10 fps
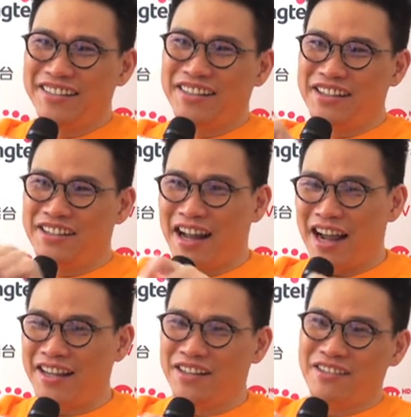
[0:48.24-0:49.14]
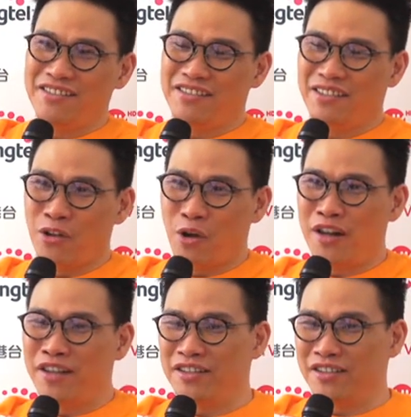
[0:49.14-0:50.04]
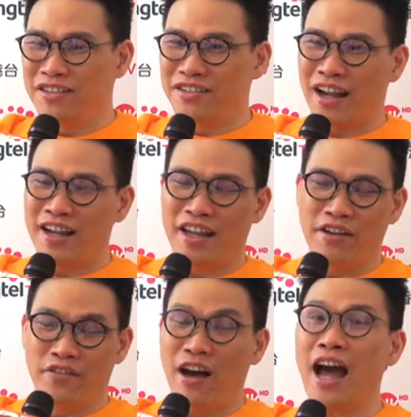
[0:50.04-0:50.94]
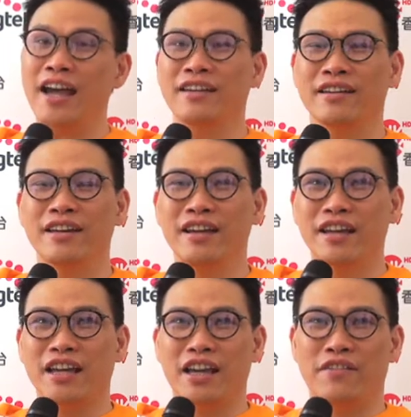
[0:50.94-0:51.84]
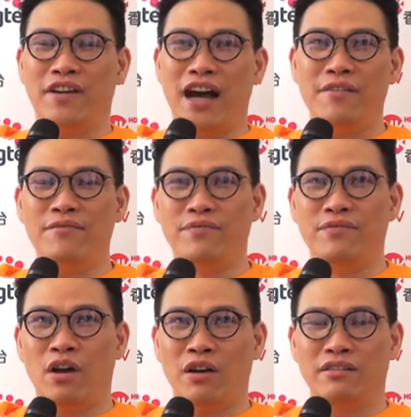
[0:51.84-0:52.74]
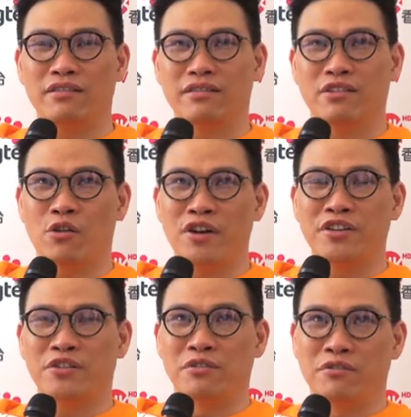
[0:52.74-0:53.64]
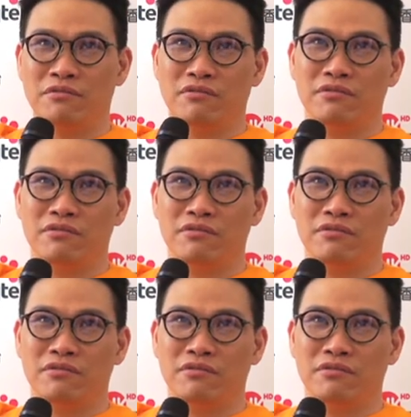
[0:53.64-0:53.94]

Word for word: design, learning the design. If I'm not going to